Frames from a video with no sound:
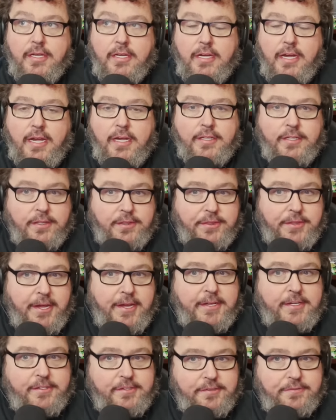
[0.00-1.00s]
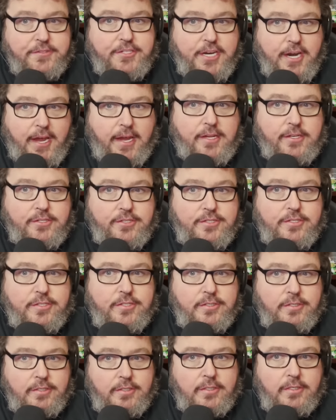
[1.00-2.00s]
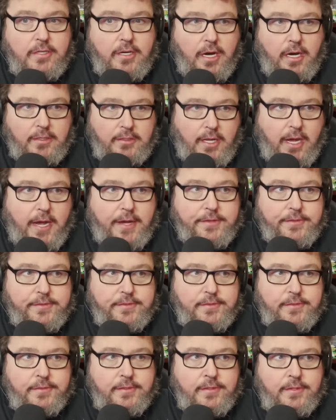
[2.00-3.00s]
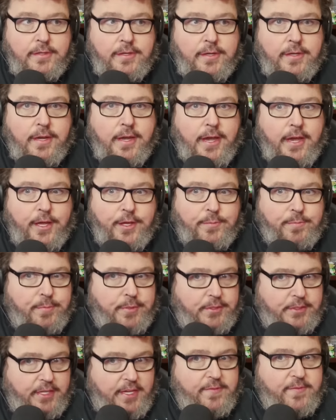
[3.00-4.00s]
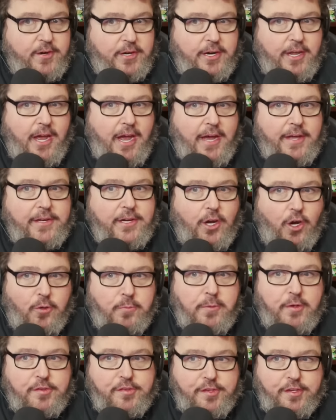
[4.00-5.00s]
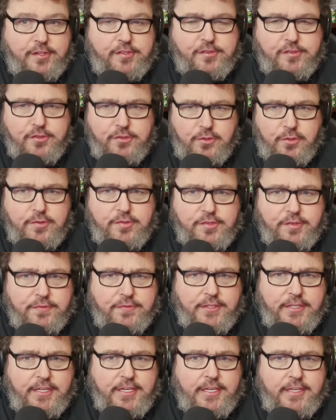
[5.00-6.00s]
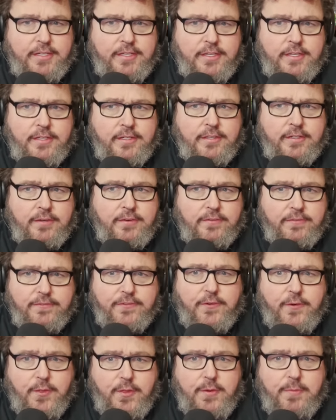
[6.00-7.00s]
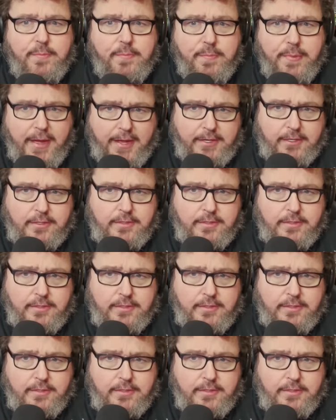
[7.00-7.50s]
and things have changed a lot. And believe it or not, almost exclusively for the better.